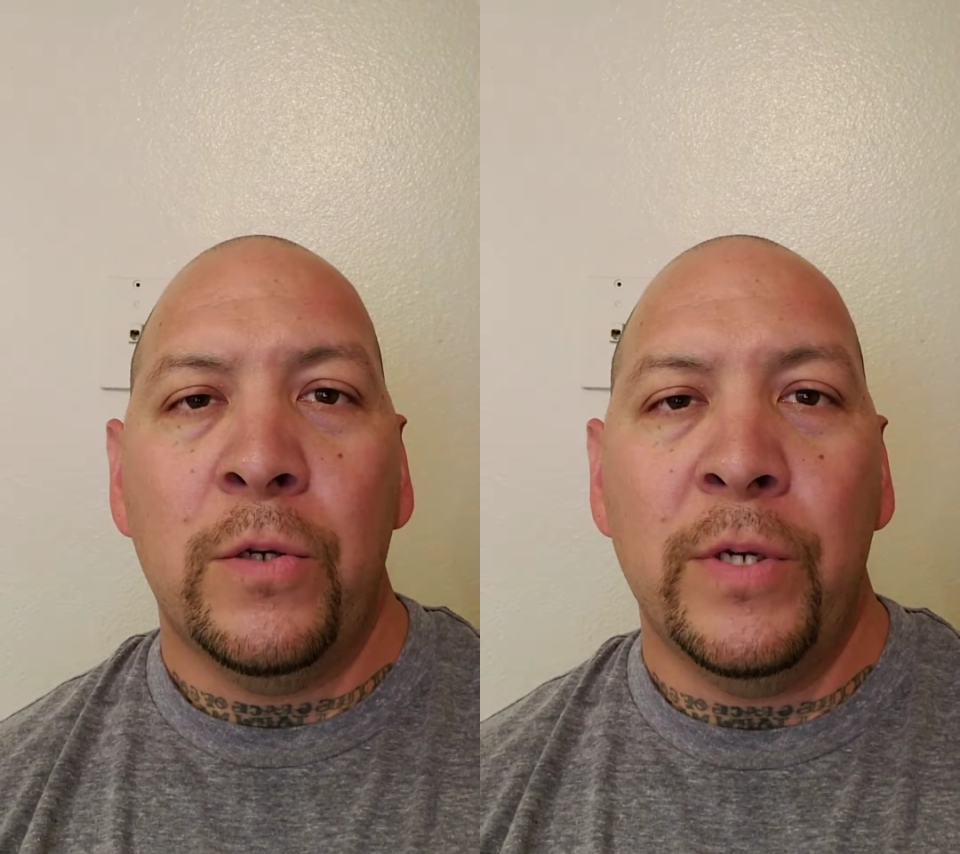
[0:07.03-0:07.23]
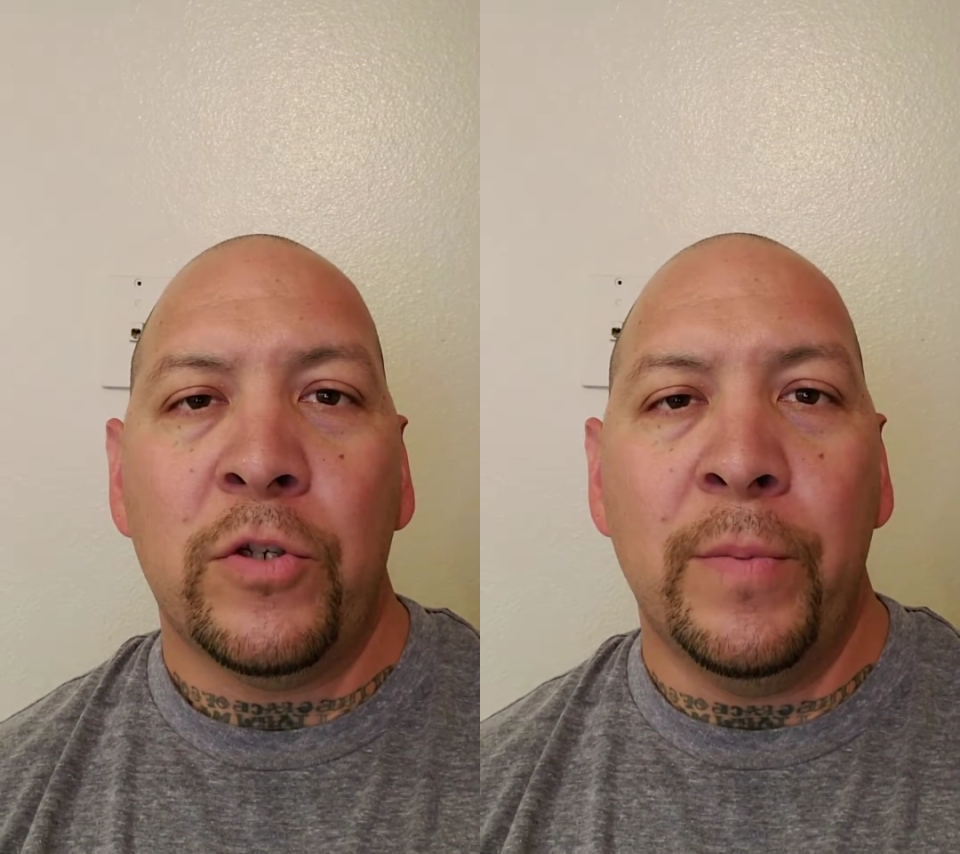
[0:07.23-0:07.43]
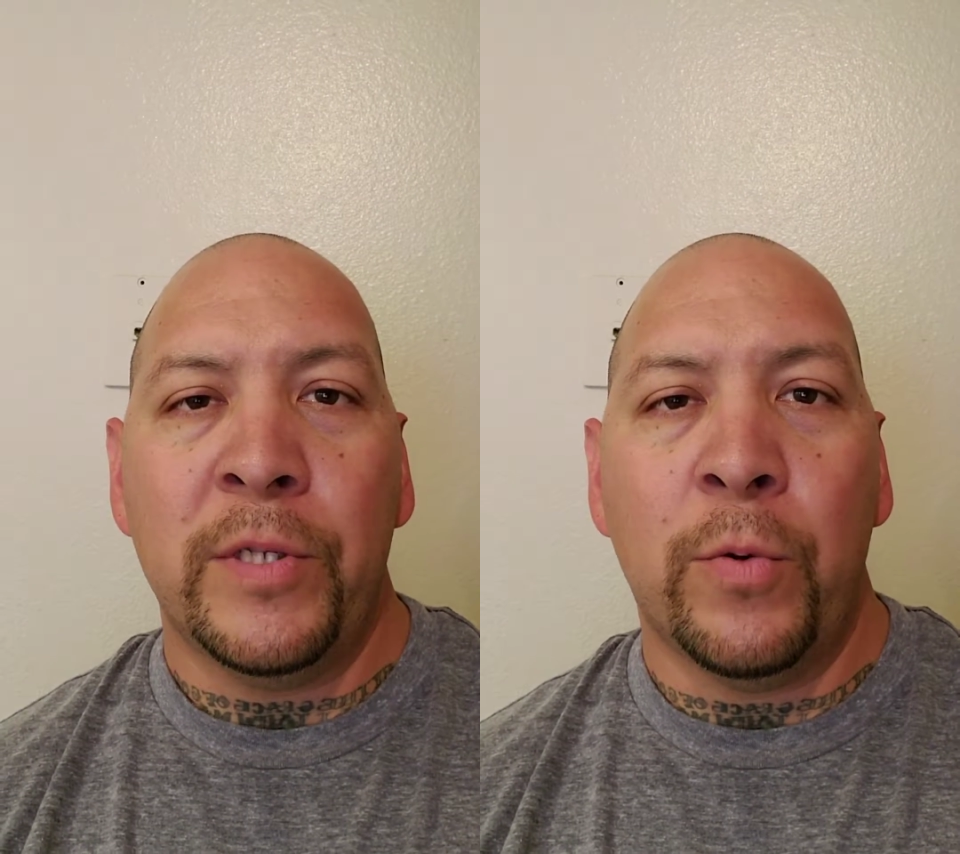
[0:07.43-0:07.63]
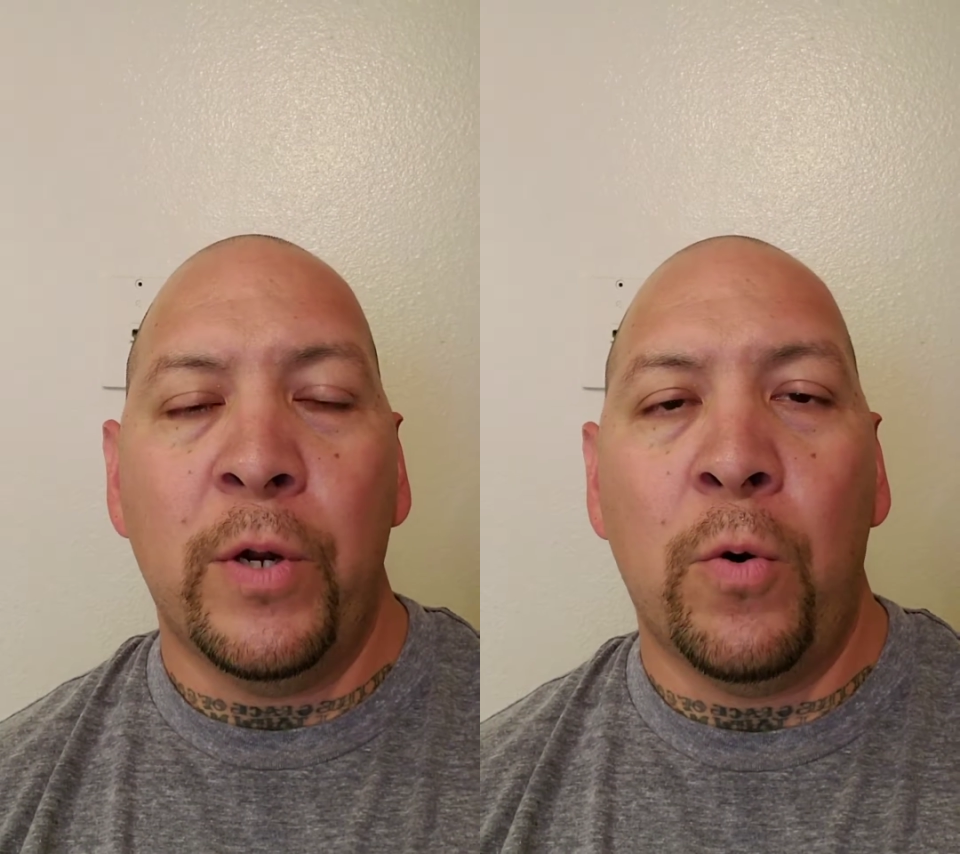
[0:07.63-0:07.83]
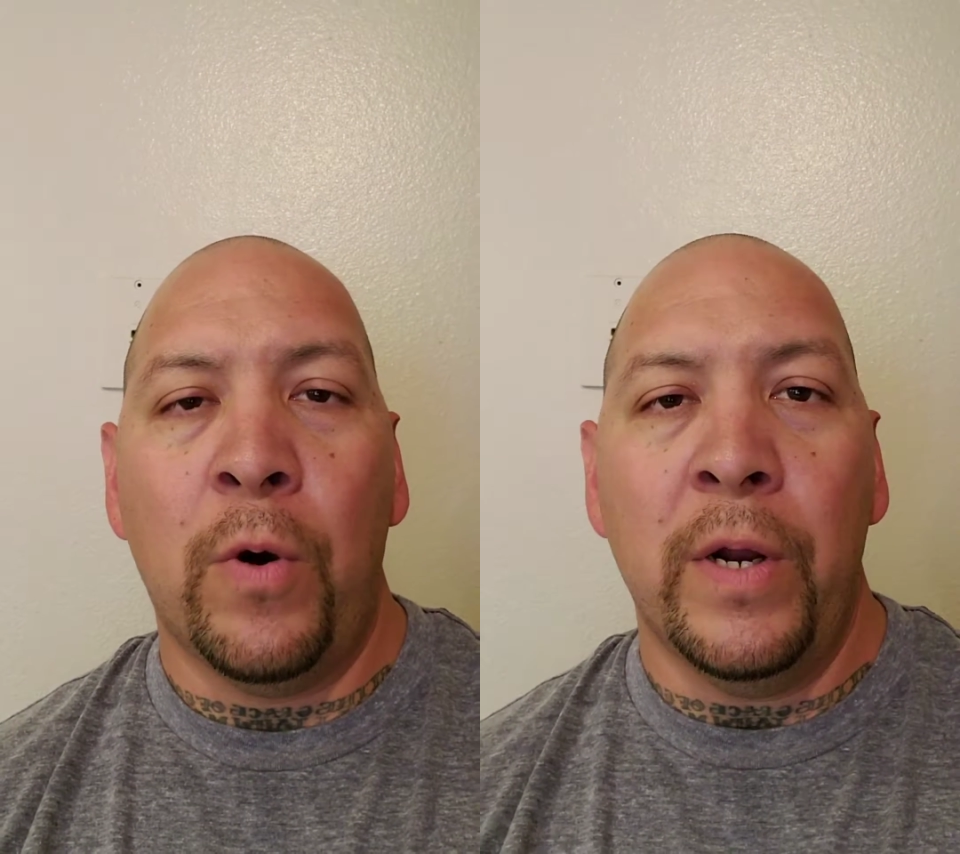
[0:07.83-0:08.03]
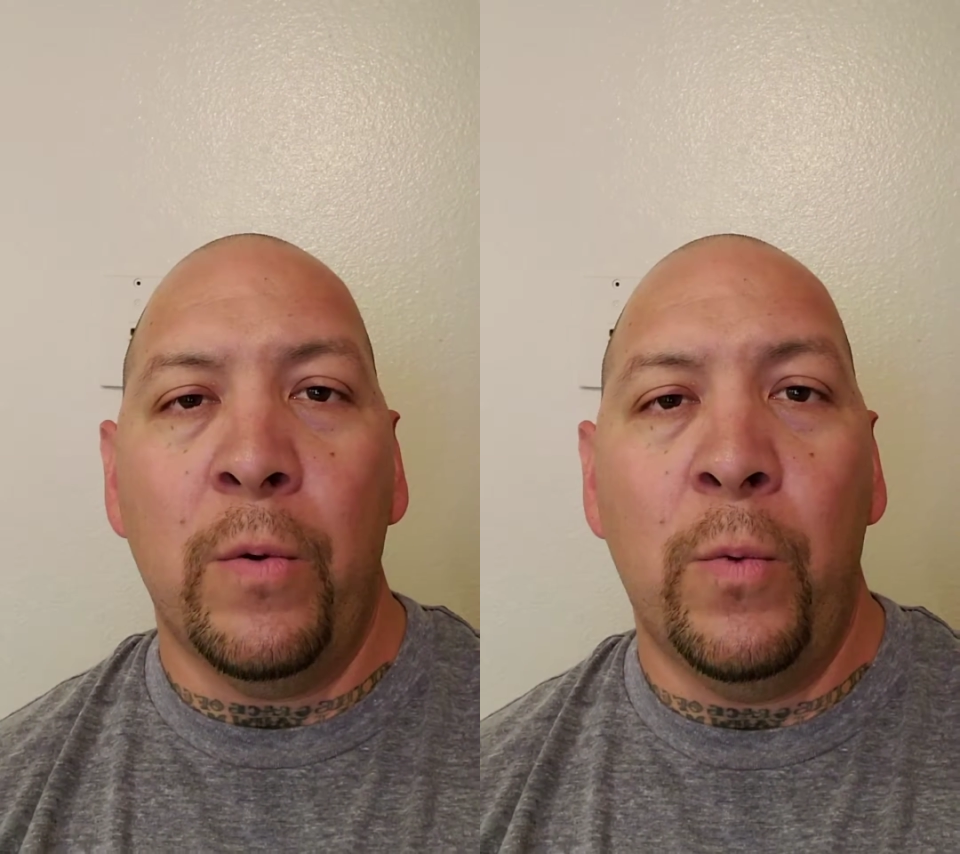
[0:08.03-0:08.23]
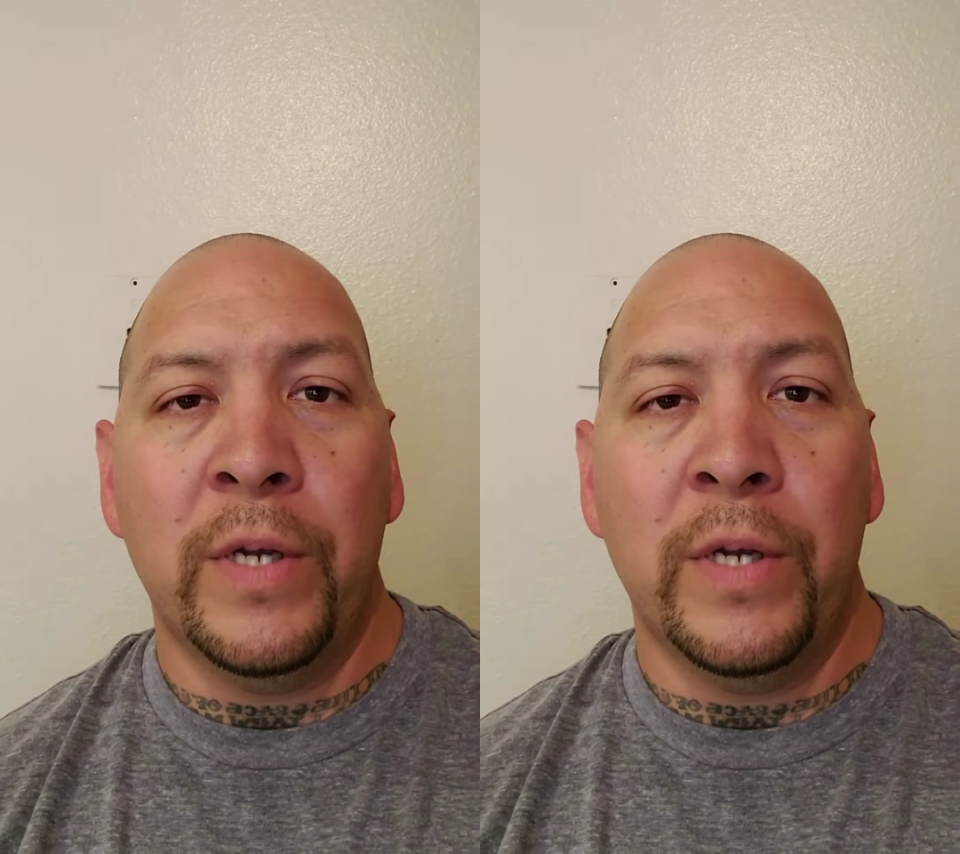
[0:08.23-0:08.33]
two instruments are recorded.